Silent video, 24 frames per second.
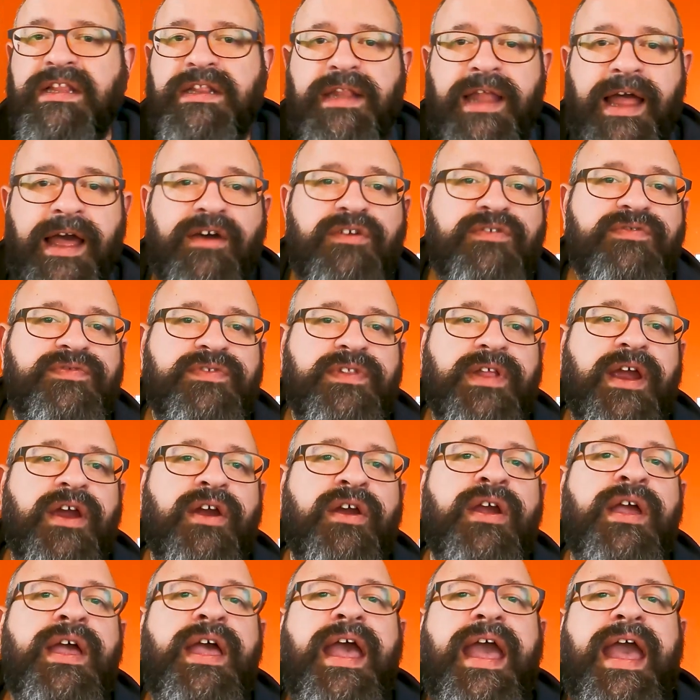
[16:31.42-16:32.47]

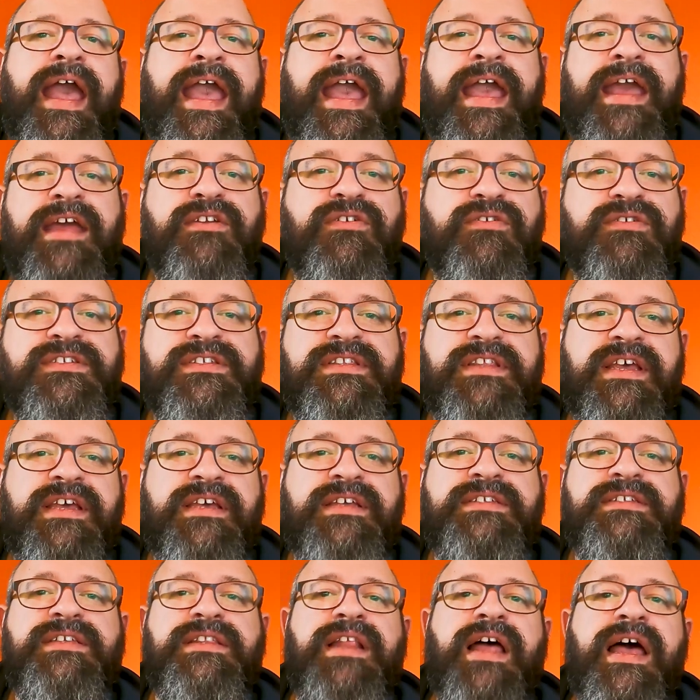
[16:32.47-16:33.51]
Cloudflare handles
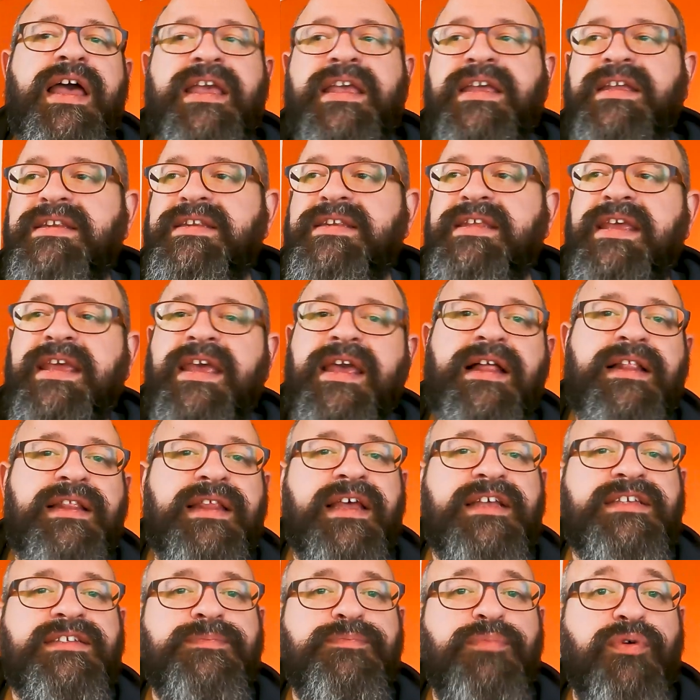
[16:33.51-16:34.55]
things like
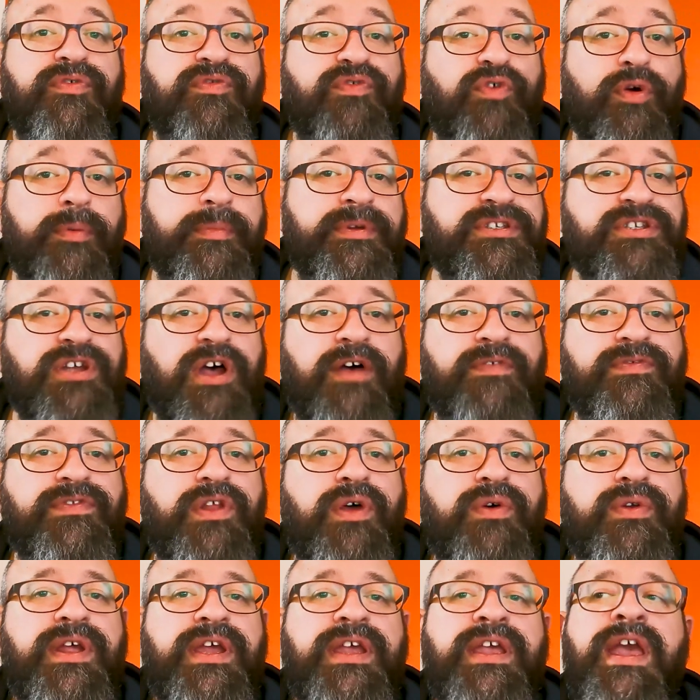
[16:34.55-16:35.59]
TLS performance
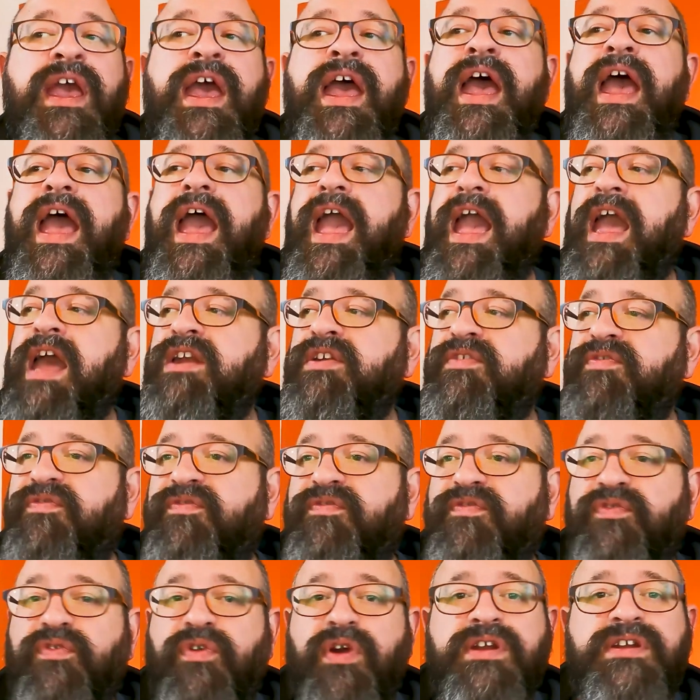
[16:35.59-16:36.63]
offloading and
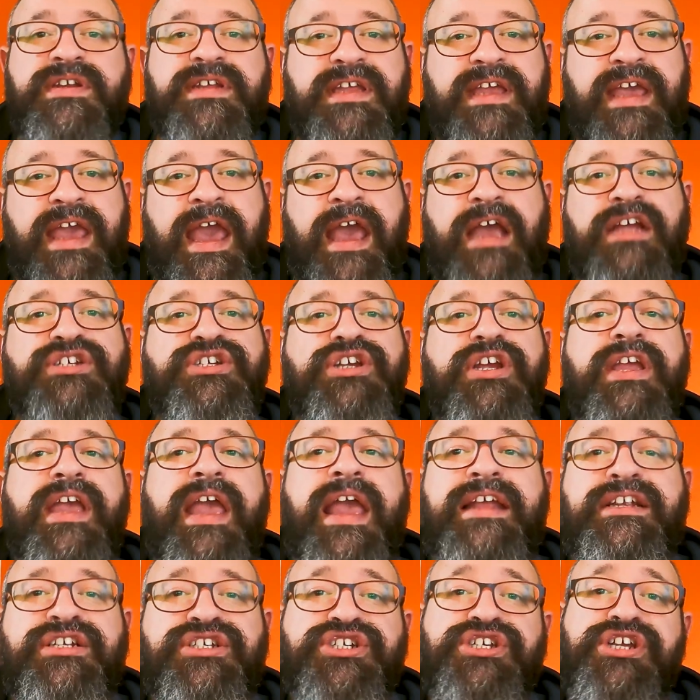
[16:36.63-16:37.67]
front
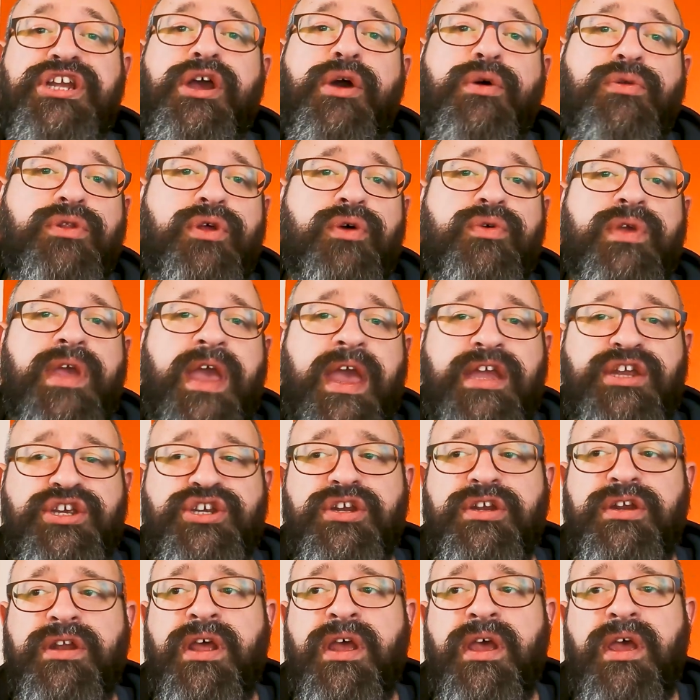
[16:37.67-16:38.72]
caching and
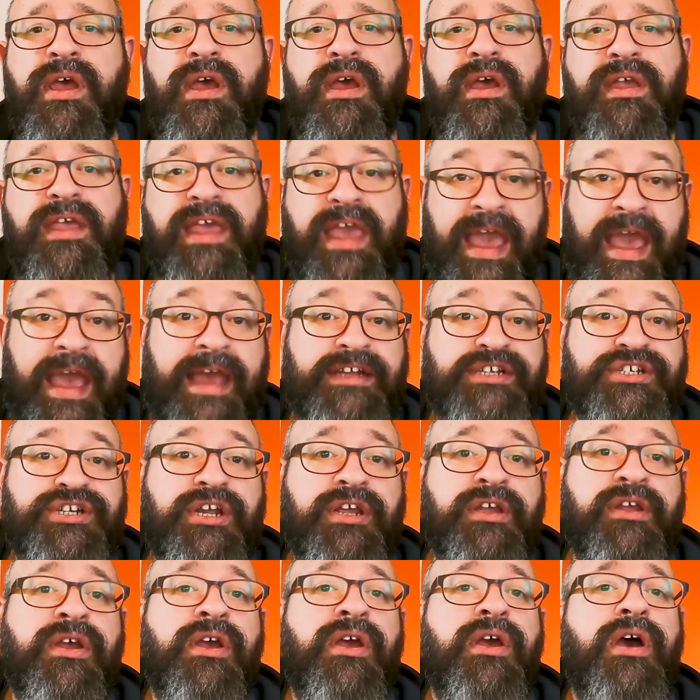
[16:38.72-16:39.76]
geolocation
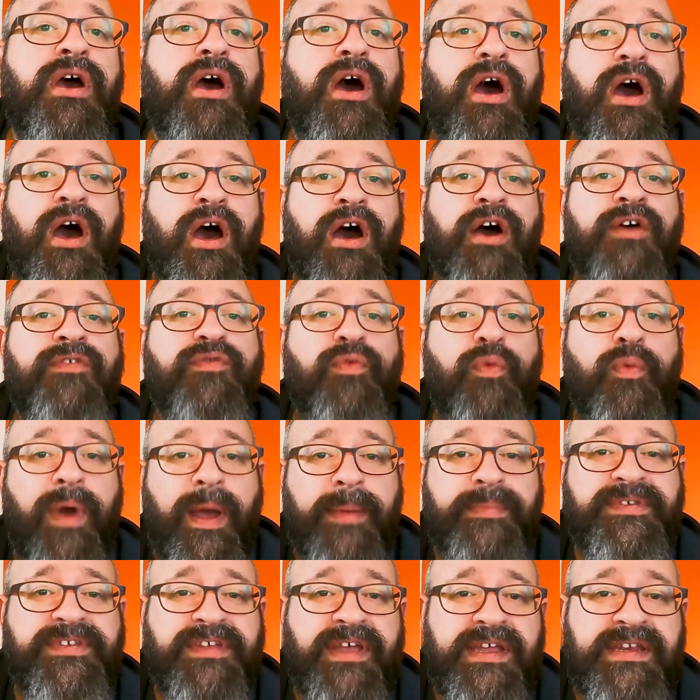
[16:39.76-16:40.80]
caching of
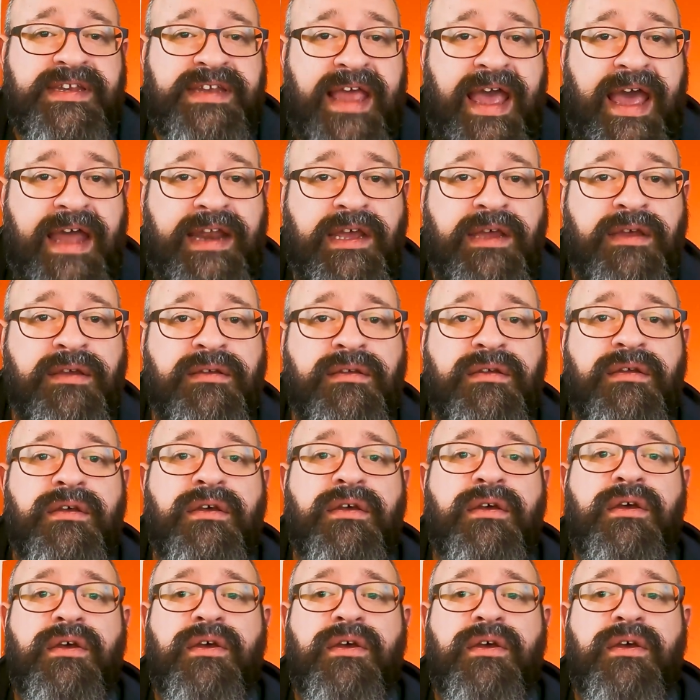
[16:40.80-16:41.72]
website data